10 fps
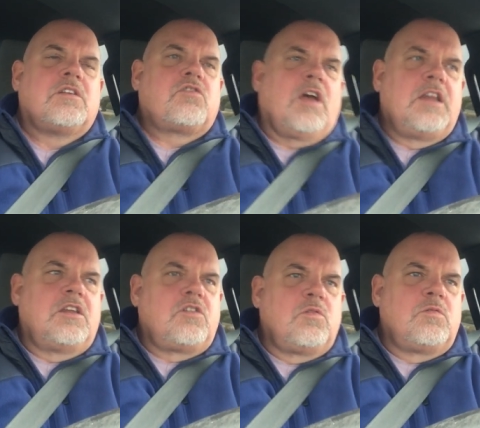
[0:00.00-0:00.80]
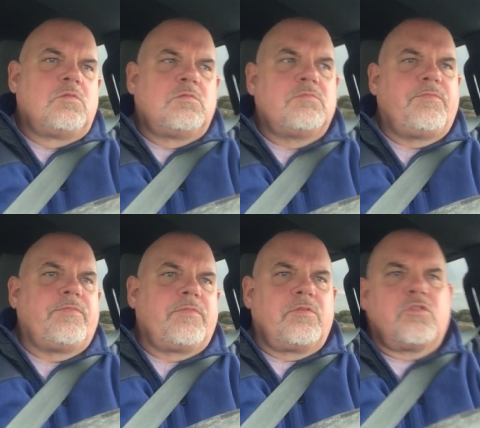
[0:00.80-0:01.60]
Trying to do
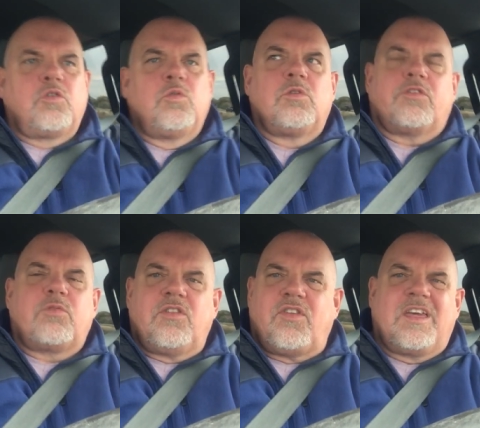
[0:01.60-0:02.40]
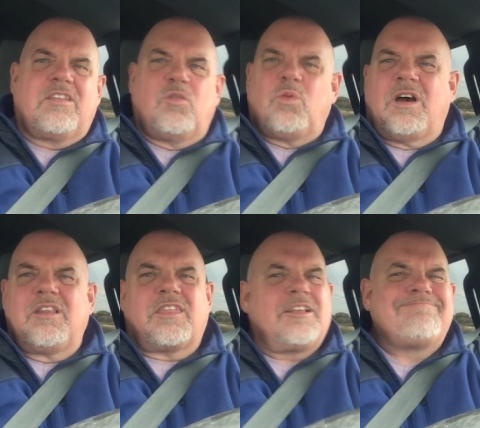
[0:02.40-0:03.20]
two or three things at
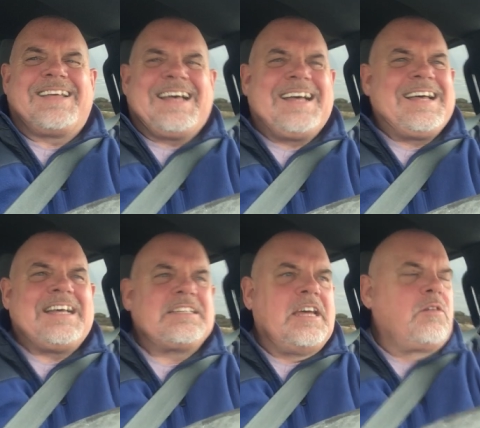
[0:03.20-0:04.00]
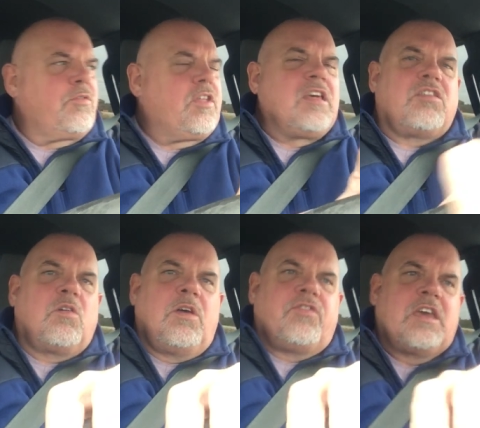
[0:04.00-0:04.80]
once, nah, I don't think
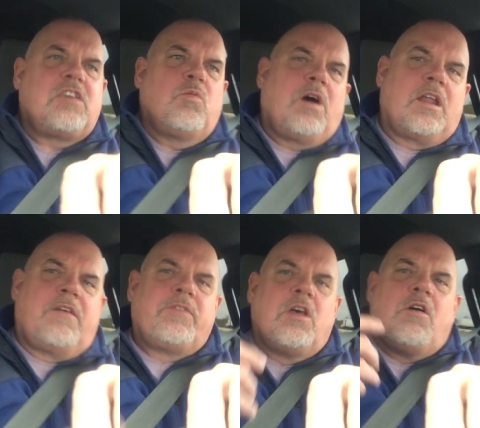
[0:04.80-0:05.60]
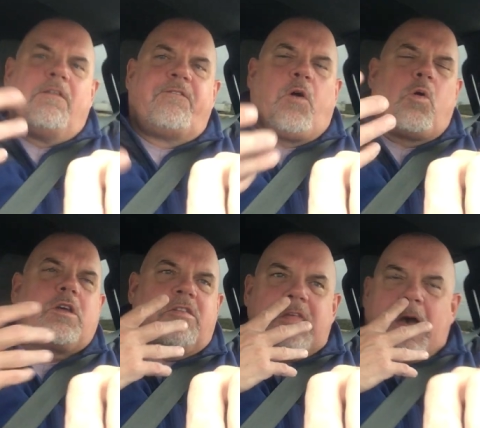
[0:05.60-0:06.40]
so. I think you want to
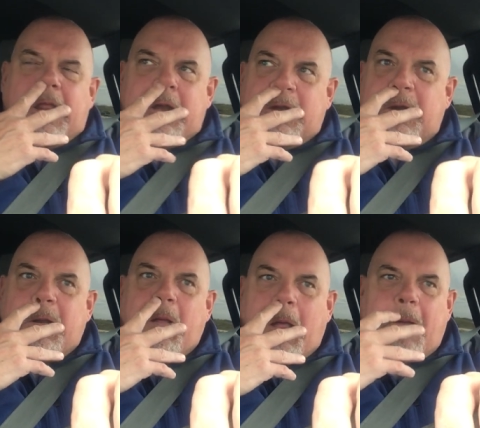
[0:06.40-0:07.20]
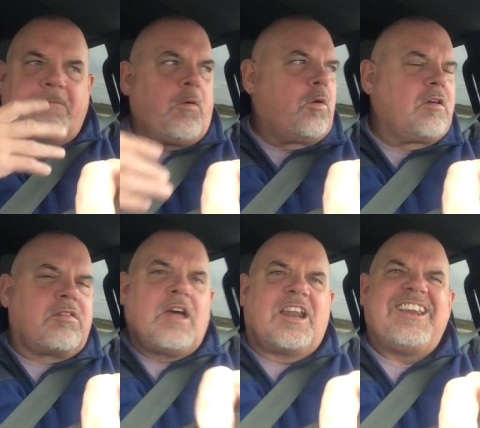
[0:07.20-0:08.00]
focus on it.
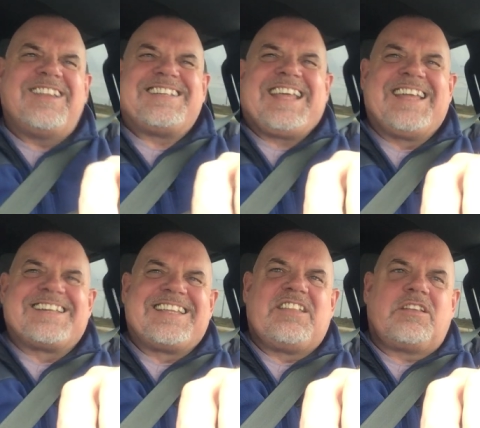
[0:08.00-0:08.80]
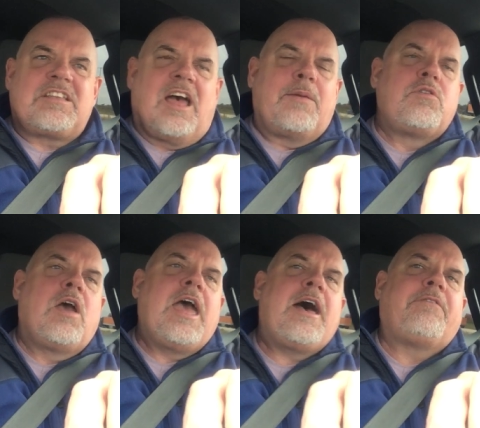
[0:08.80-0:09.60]
Focus on it intently in the time you
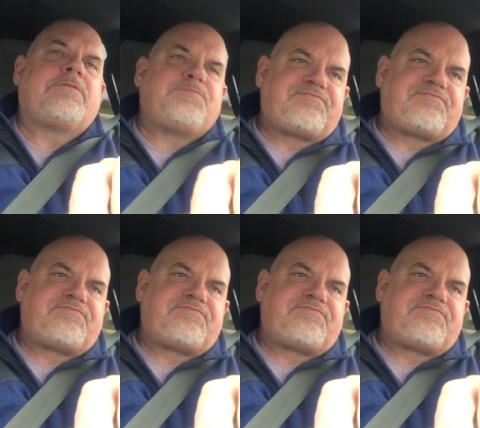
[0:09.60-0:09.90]
have.